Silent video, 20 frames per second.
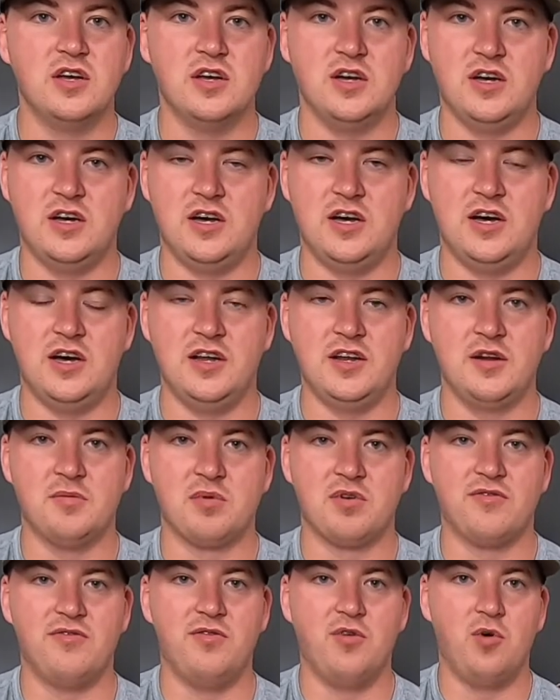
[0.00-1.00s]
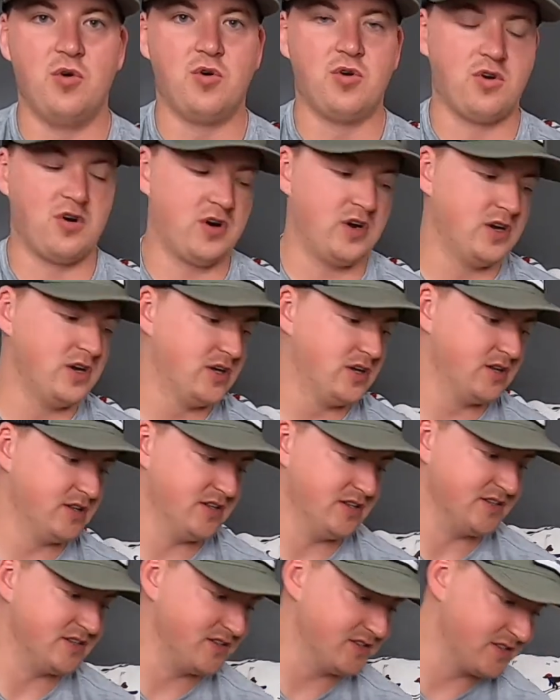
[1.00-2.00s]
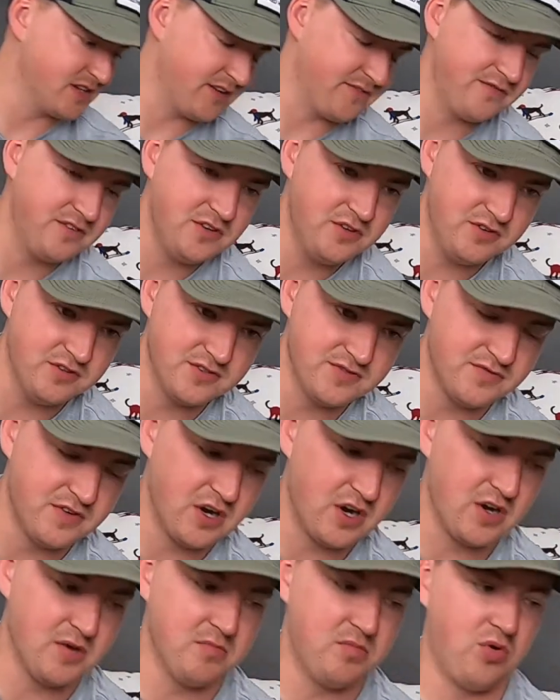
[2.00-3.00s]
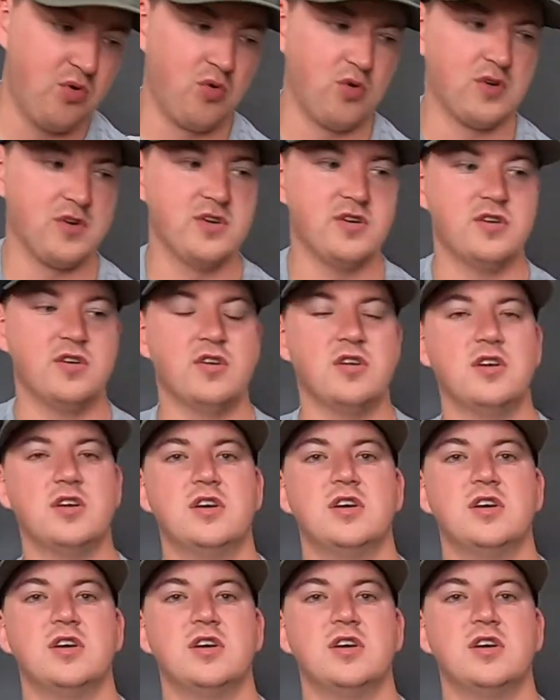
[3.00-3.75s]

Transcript: number 4, this is, I feel, is very important.